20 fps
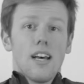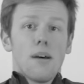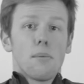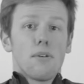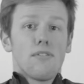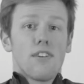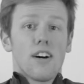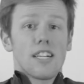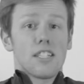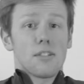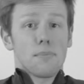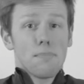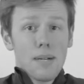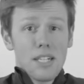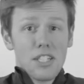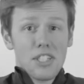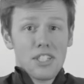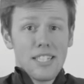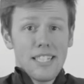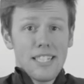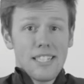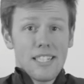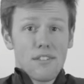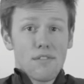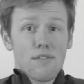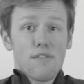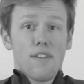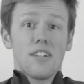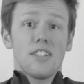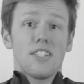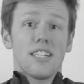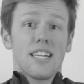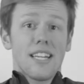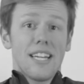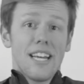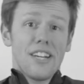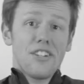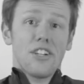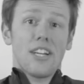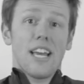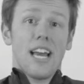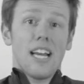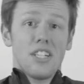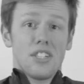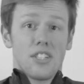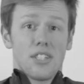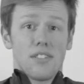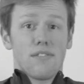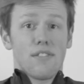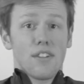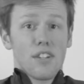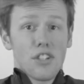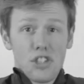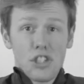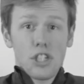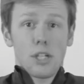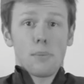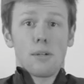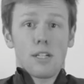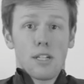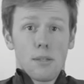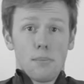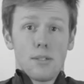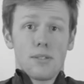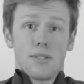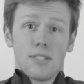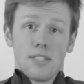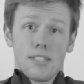provides much needed funding and education for the Sherpa community.